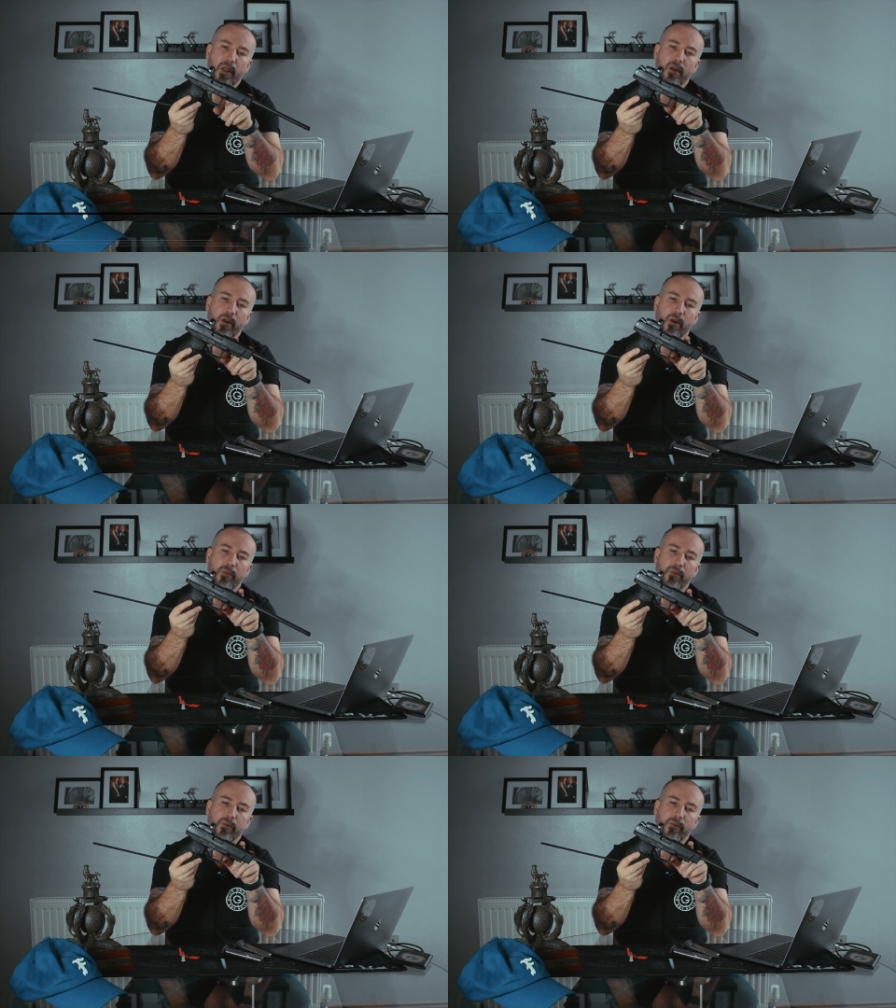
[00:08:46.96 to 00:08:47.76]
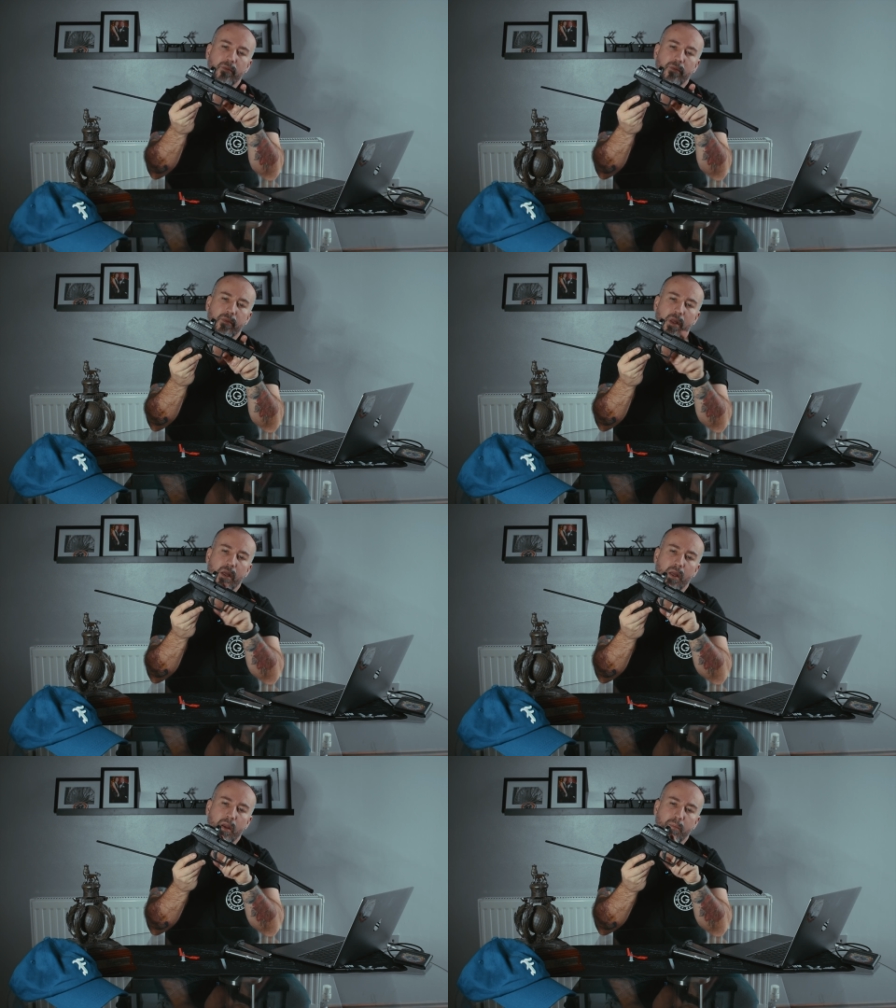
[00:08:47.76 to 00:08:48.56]

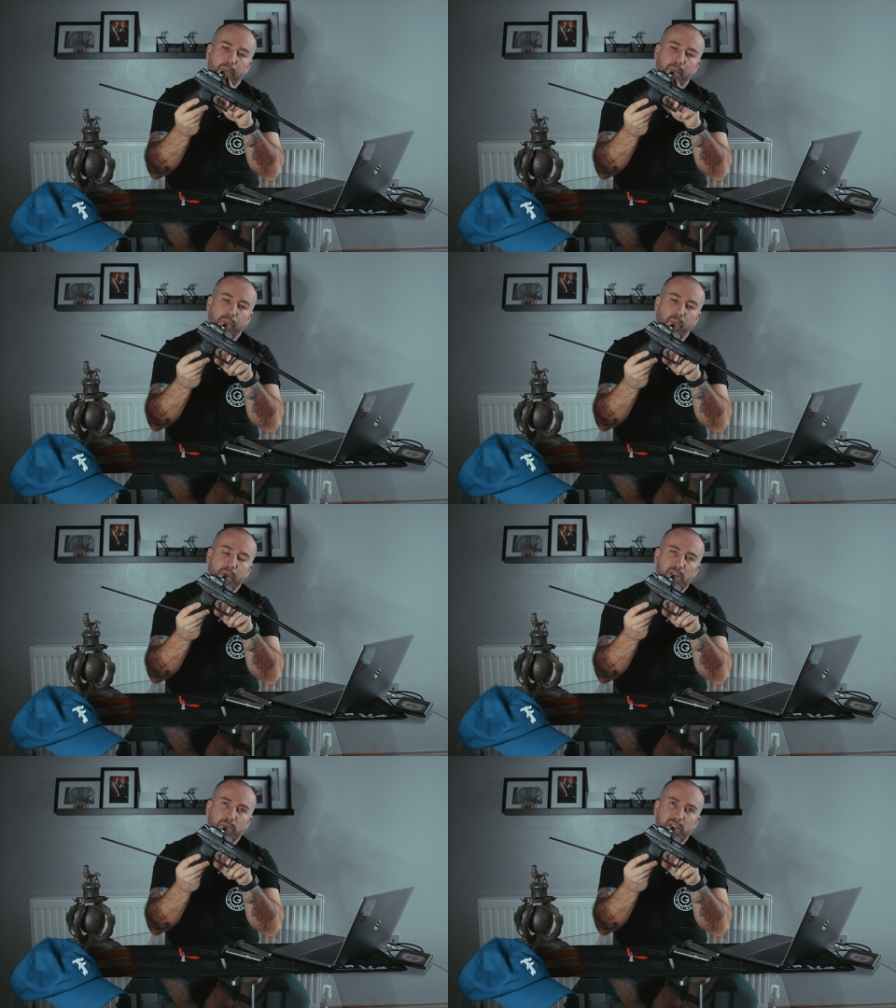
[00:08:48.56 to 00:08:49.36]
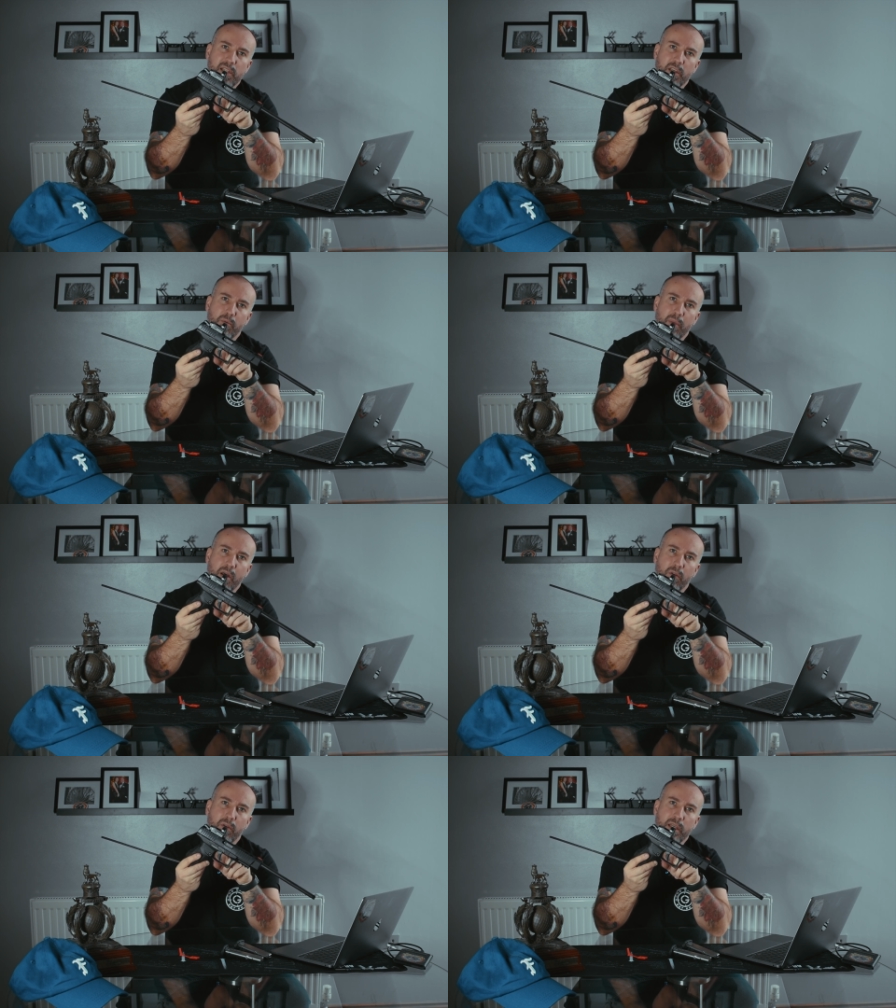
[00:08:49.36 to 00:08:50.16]
with some steel
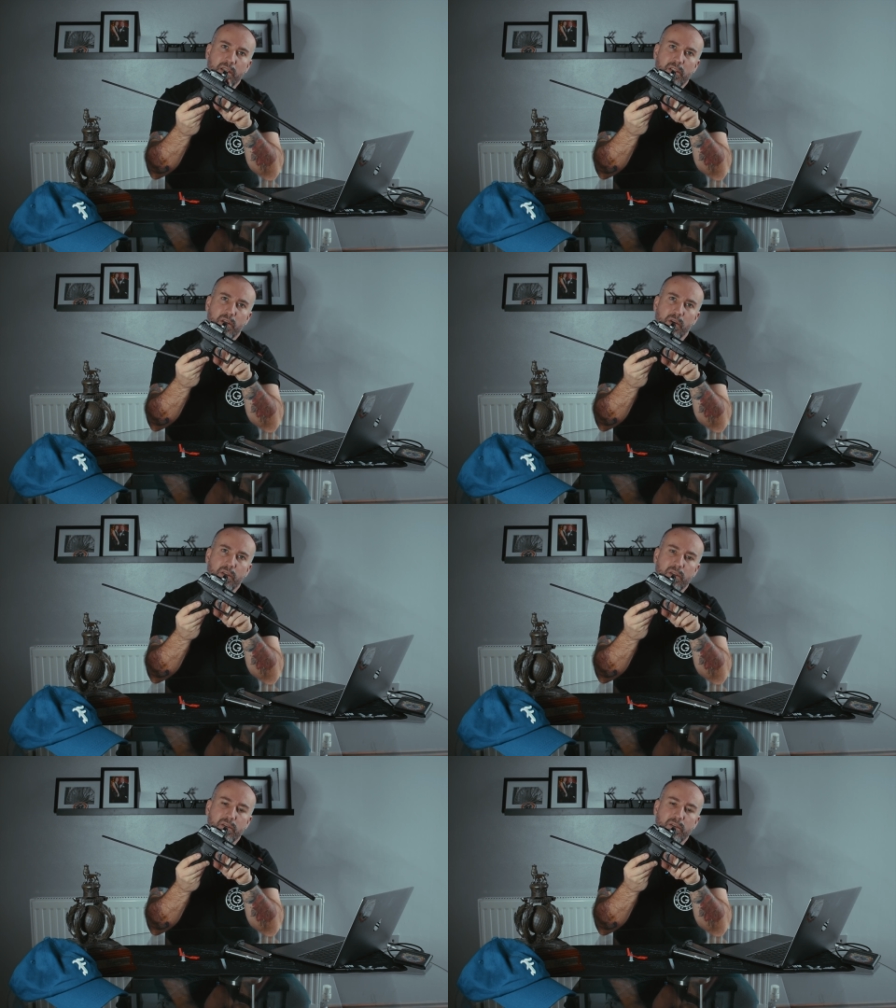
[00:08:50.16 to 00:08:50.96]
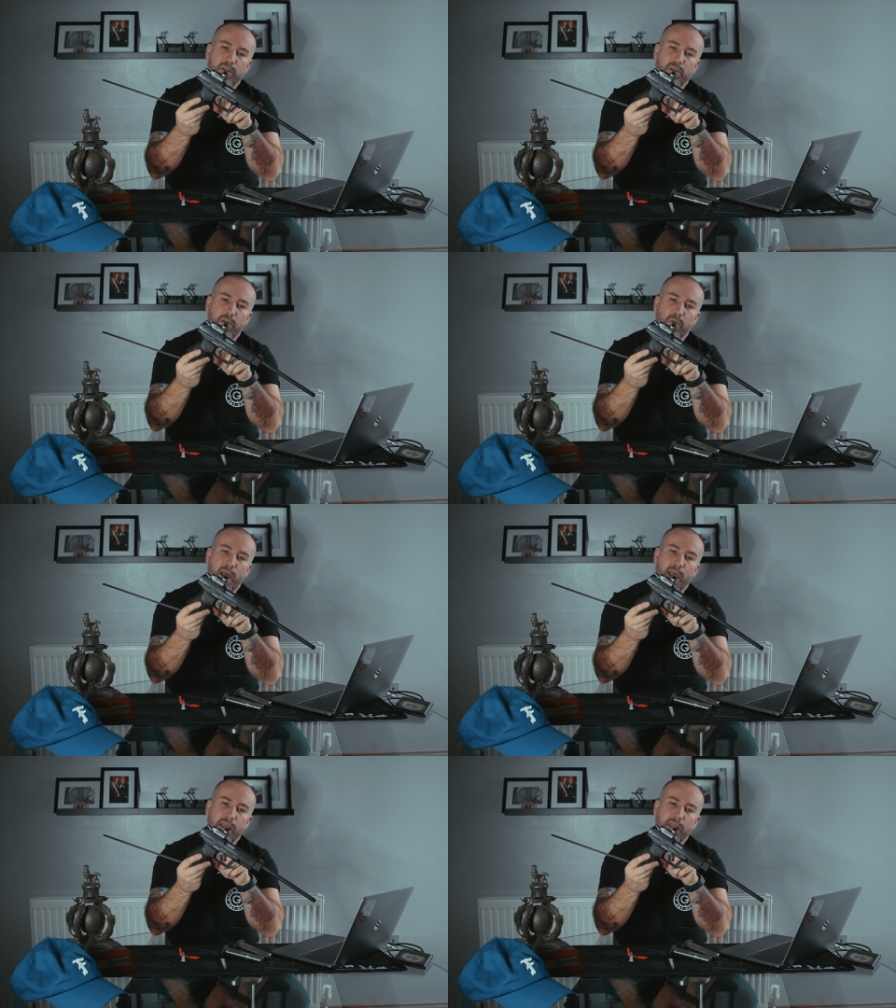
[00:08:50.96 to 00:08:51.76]
metal inserts to
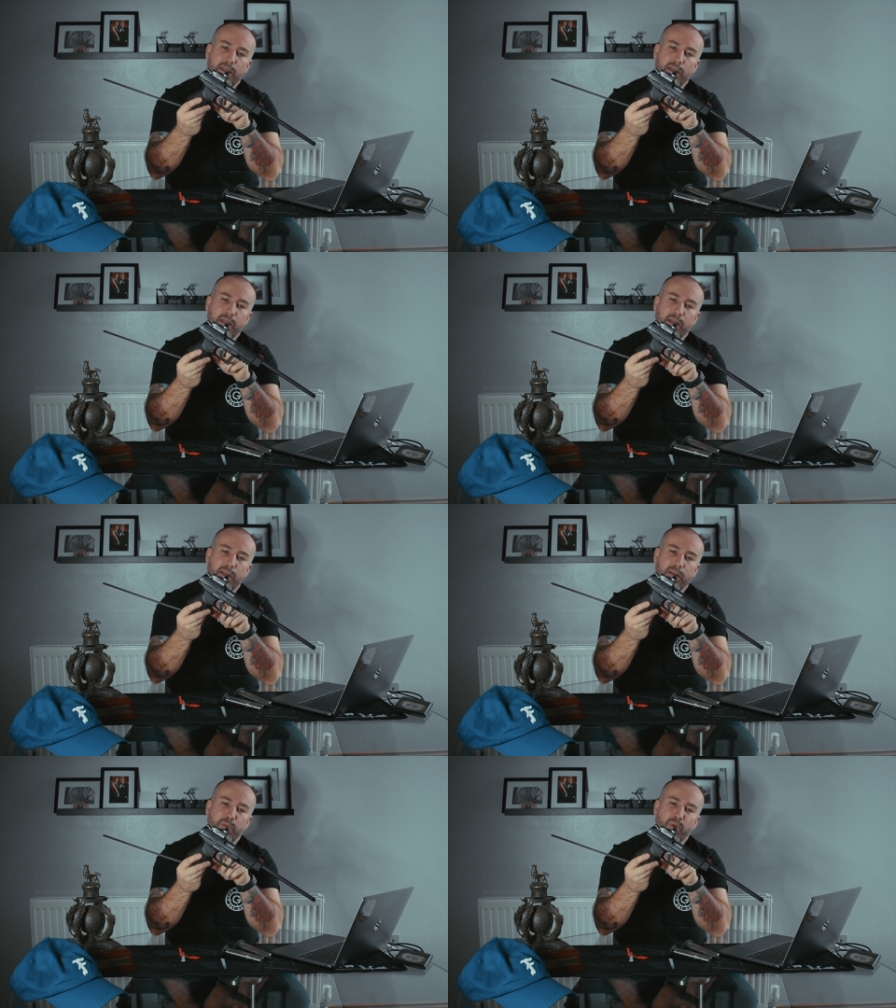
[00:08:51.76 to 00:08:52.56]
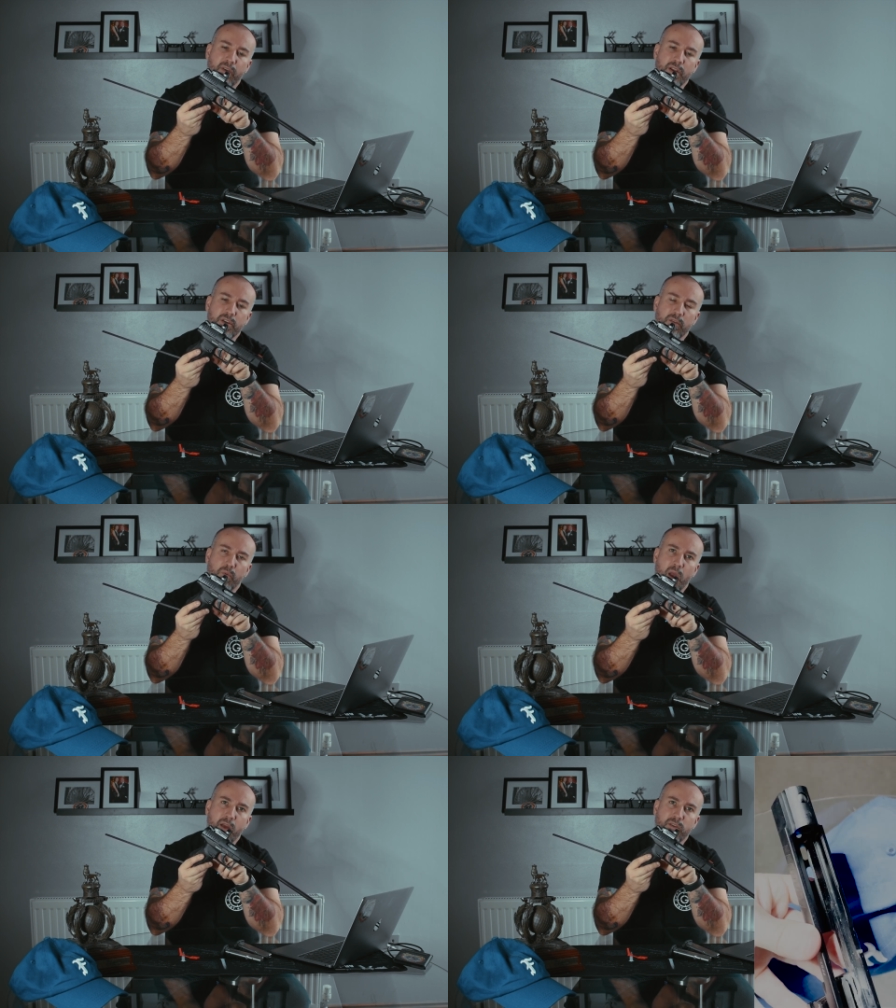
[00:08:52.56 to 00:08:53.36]
aid in the prevention of
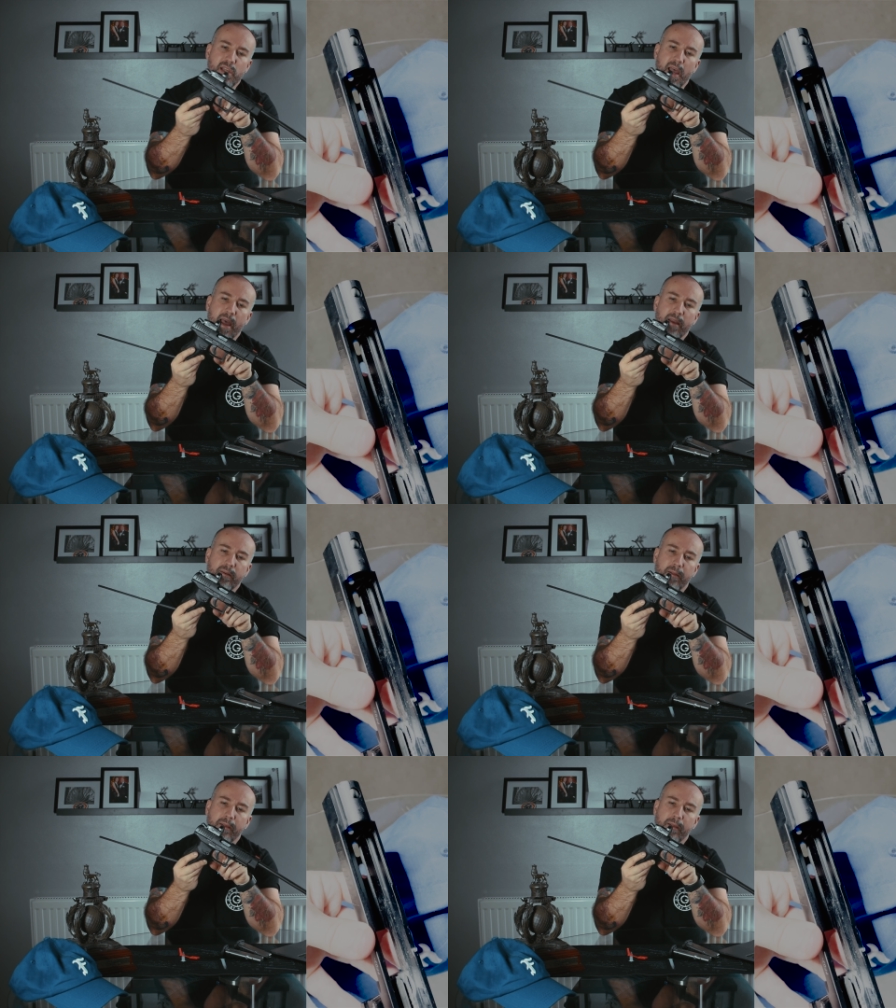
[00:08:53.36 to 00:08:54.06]
wear and tear,